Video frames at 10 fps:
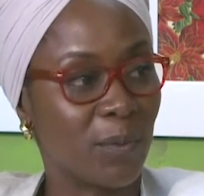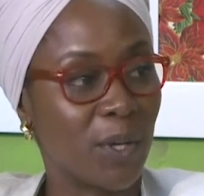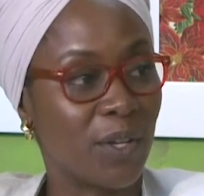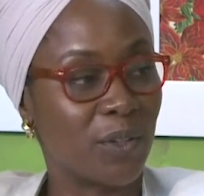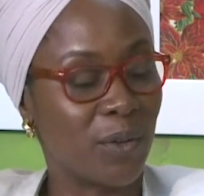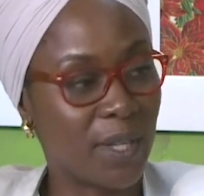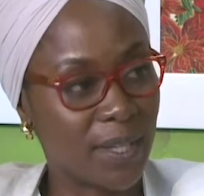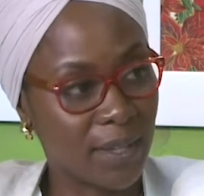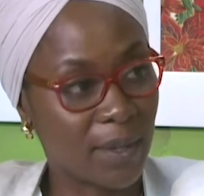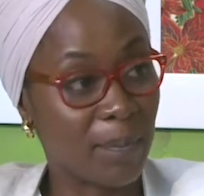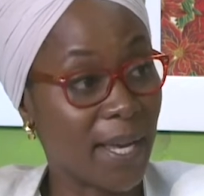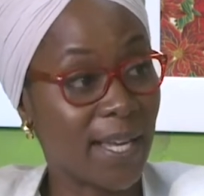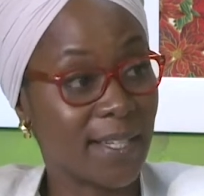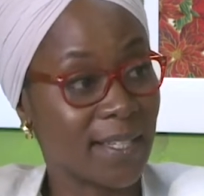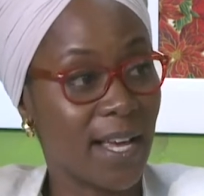and we all know that the
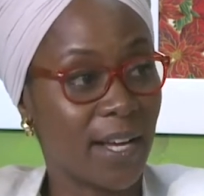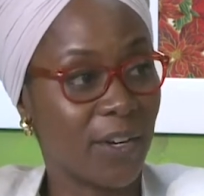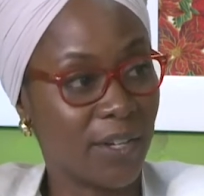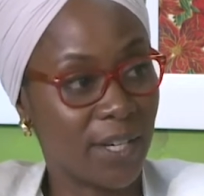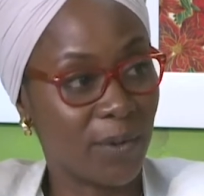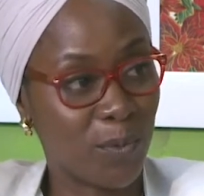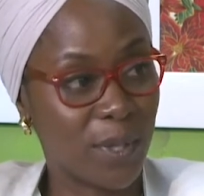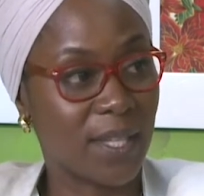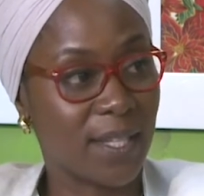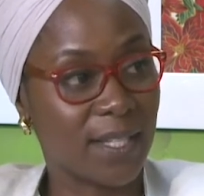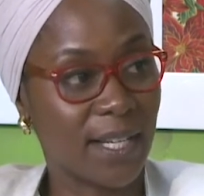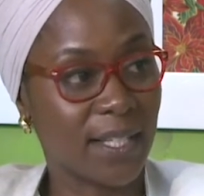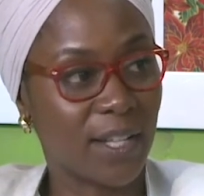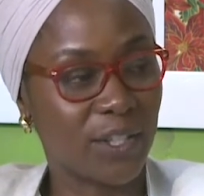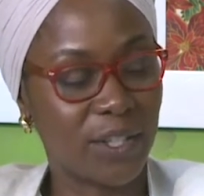pay is higher within the
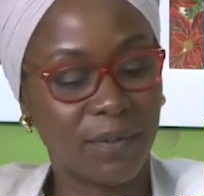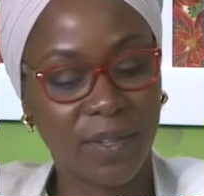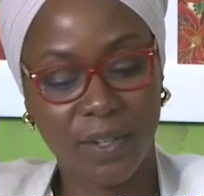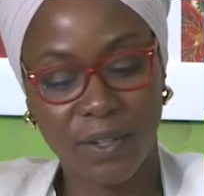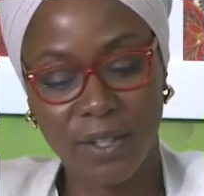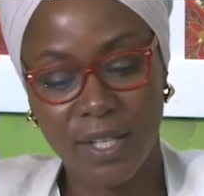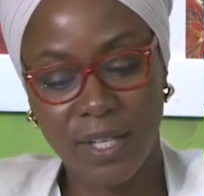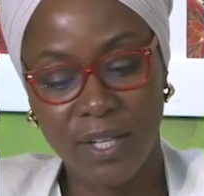technology field.